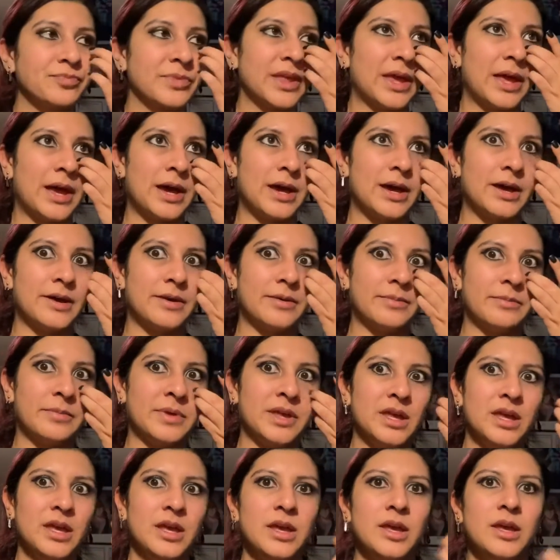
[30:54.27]
but
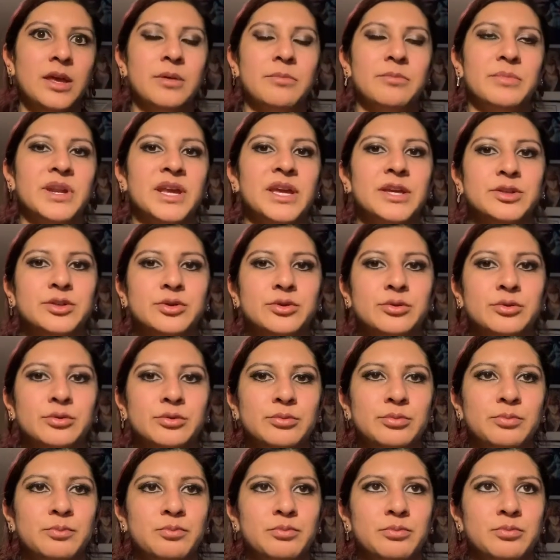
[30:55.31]
I
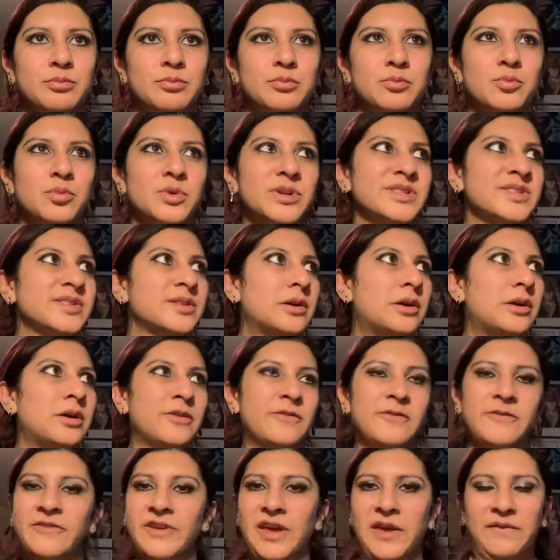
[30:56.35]
do what's called
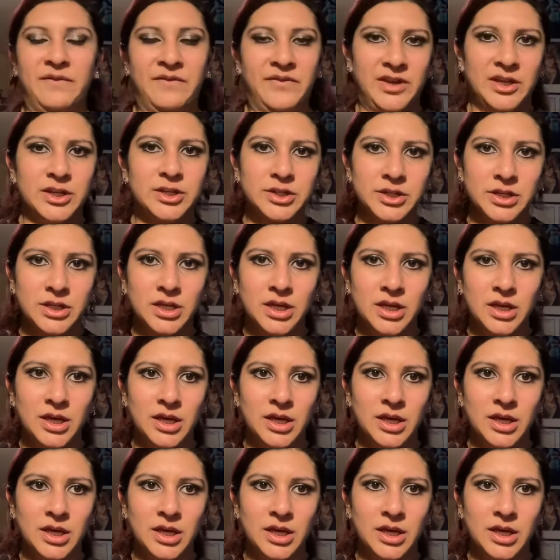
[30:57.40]
fan fiction.